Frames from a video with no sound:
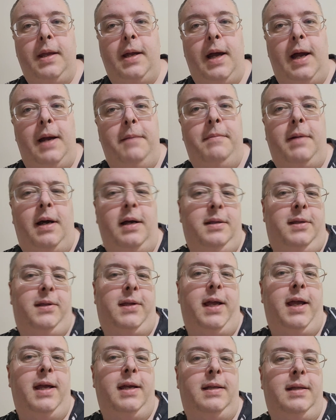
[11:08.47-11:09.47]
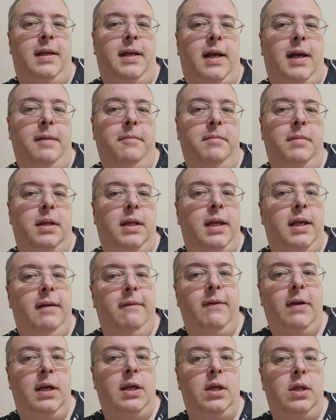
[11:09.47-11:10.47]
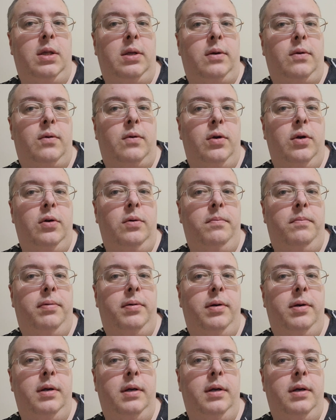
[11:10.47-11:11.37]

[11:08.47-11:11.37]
I'm not saying that I'm leaving the group